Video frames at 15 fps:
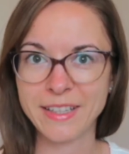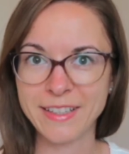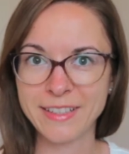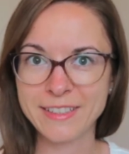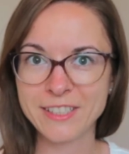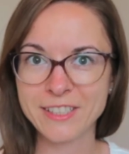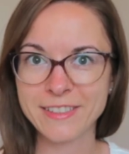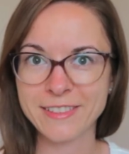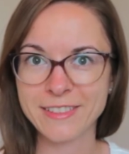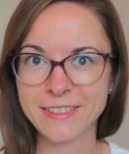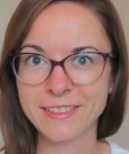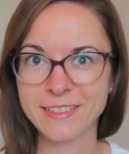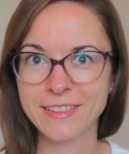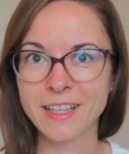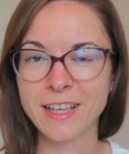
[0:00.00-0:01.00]

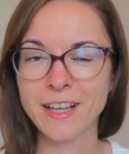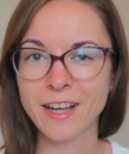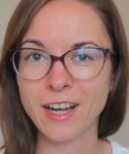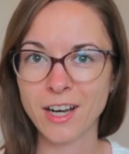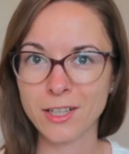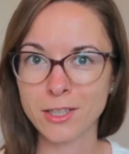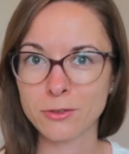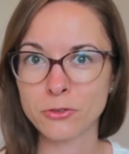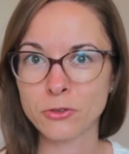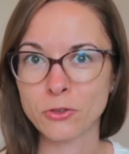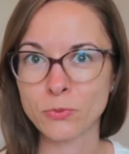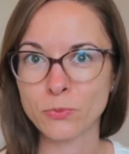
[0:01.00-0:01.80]
interesting, colorful